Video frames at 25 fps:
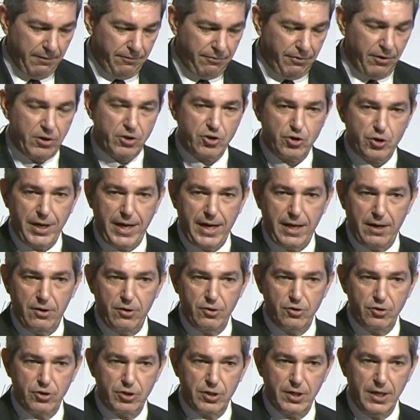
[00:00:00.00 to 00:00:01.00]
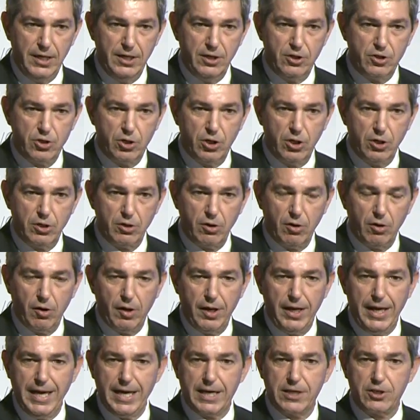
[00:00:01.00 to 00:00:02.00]
First challenge,
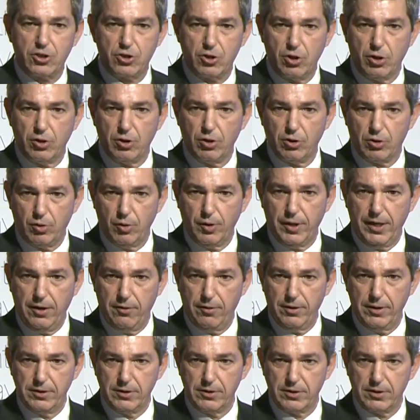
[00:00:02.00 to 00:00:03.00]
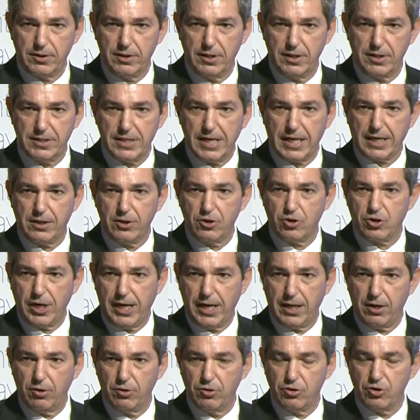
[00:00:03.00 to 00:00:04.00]
internal external coherence. Second
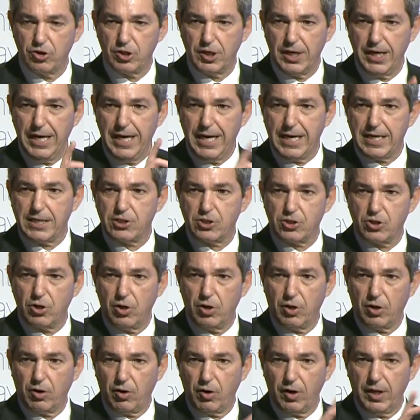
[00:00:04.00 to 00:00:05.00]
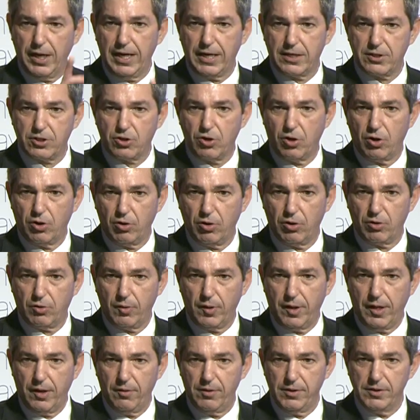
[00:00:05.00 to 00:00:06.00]
challenge, external external
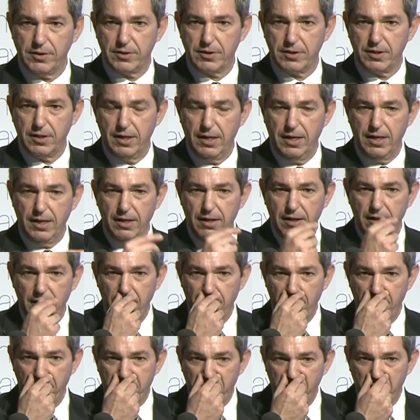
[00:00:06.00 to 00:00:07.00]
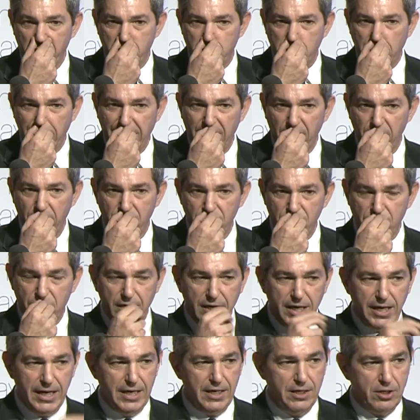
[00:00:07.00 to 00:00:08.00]
coherence. Third challenge,
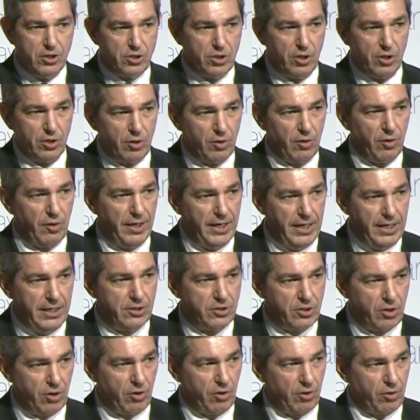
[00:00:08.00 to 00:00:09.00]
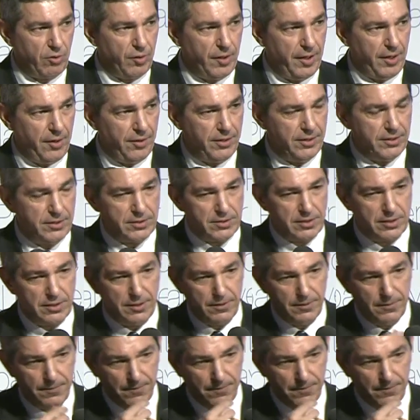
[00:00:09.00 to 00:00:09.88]
internal internal coherence.